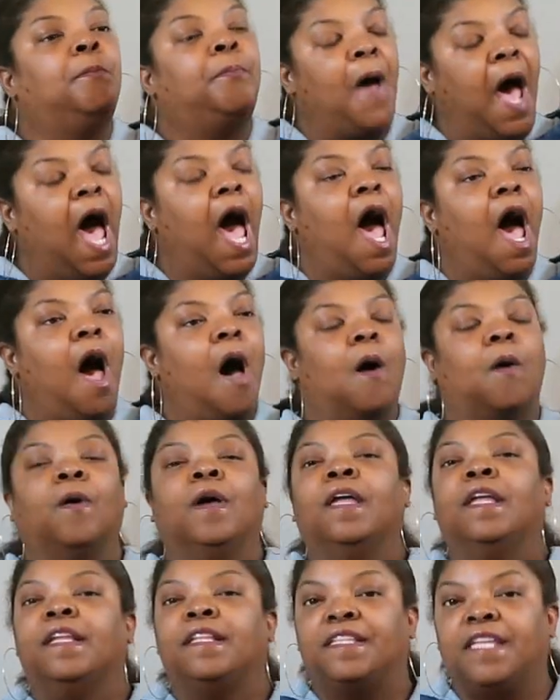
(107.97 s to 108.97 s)
Paul,
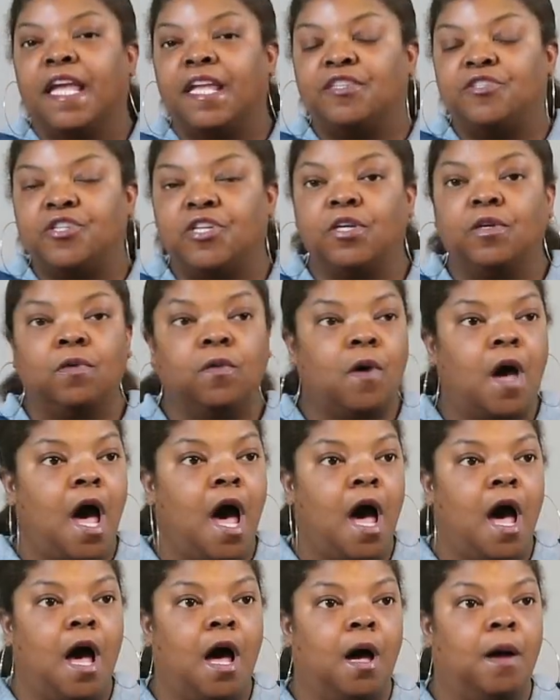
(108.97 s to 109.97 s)
did you
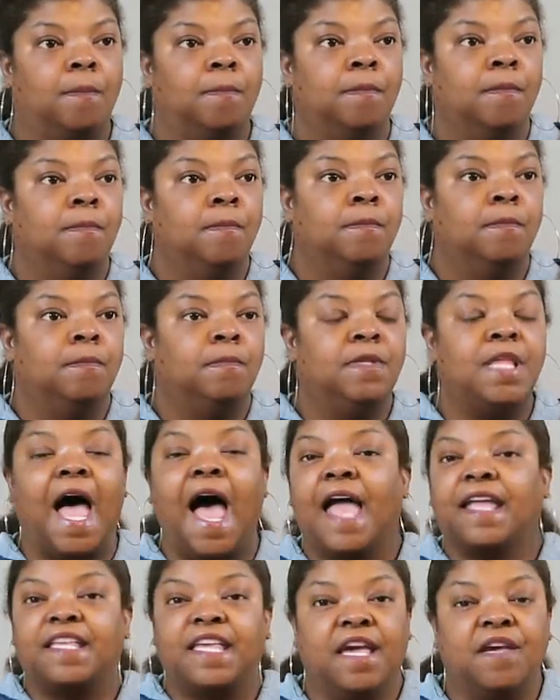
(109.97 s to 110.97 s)

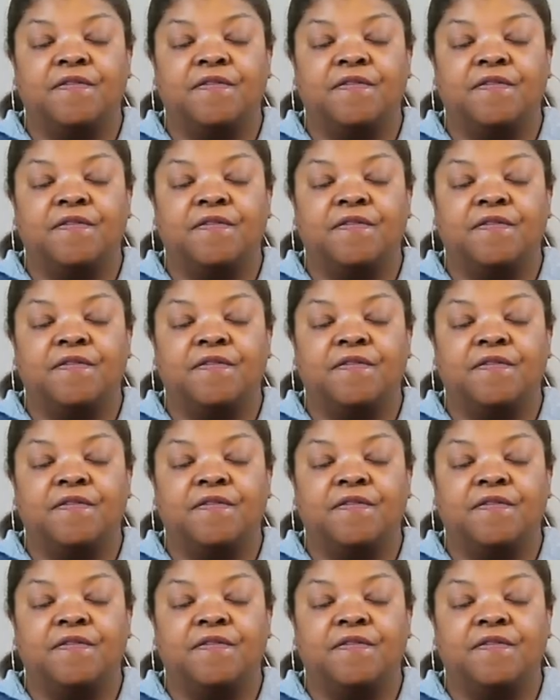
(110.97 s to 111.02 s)
not